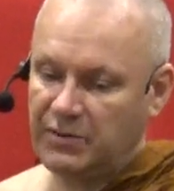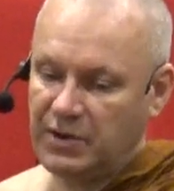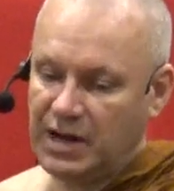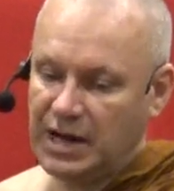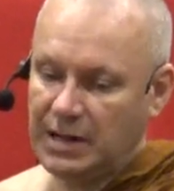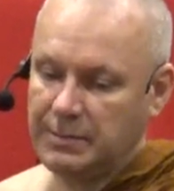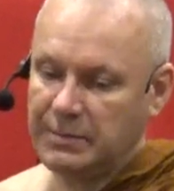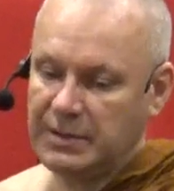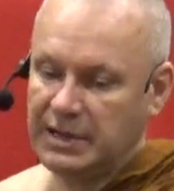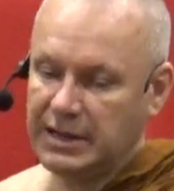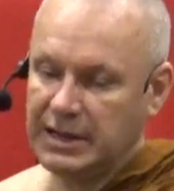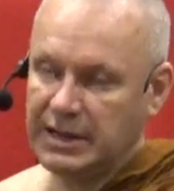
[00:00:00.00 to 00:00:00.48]

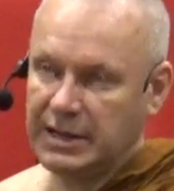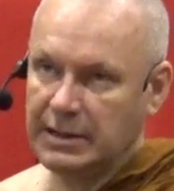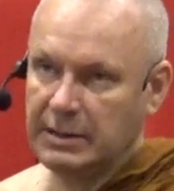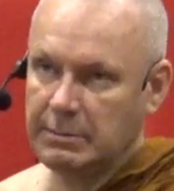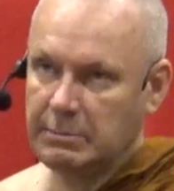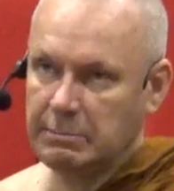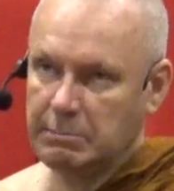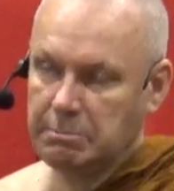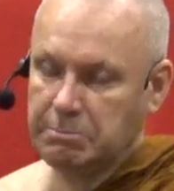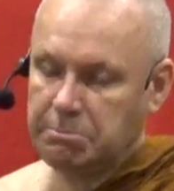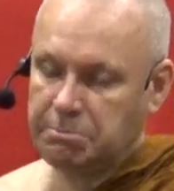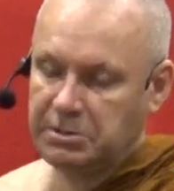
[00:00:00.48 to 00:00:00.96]
realm,
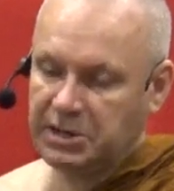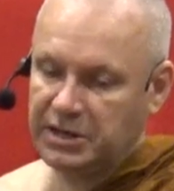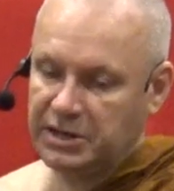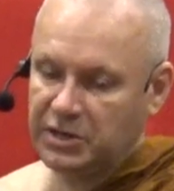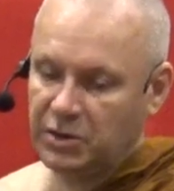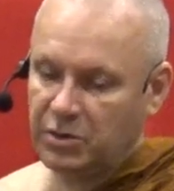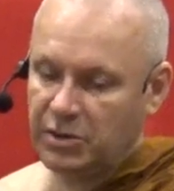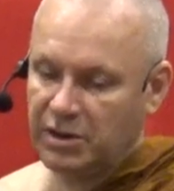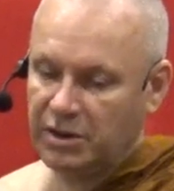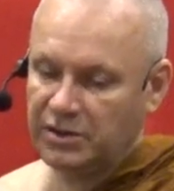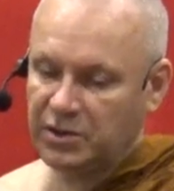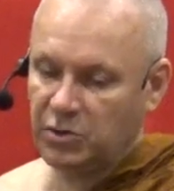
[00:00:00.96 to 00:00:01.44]

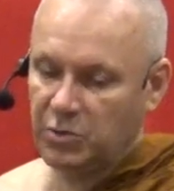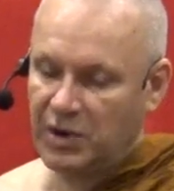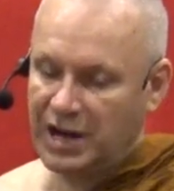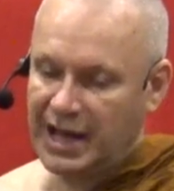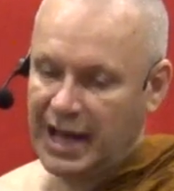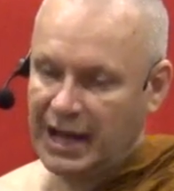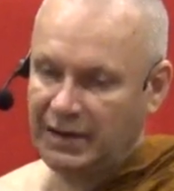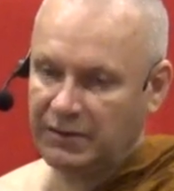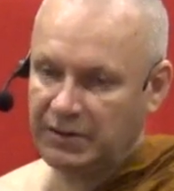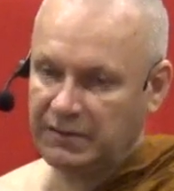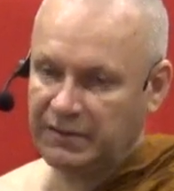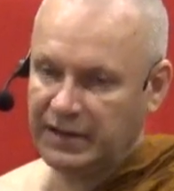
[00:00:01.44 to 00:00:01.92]
you're on the way
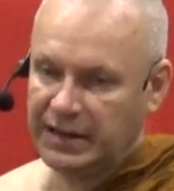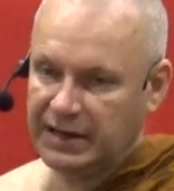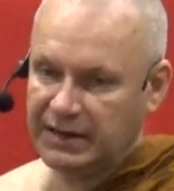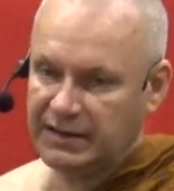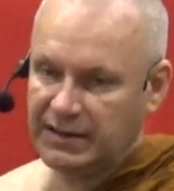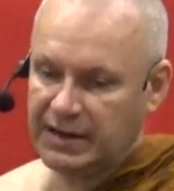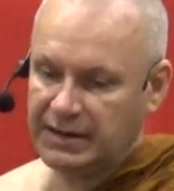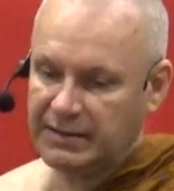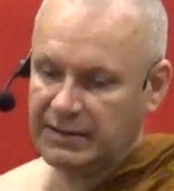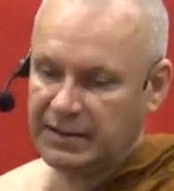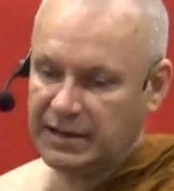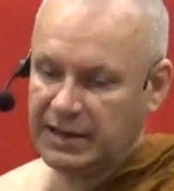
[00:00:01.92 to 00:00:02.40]
out of here.
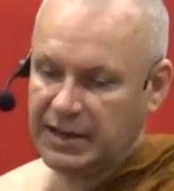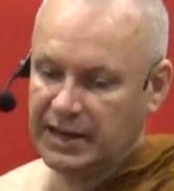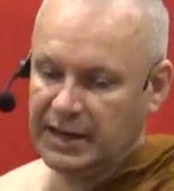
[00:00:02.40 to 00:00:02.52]
Uh.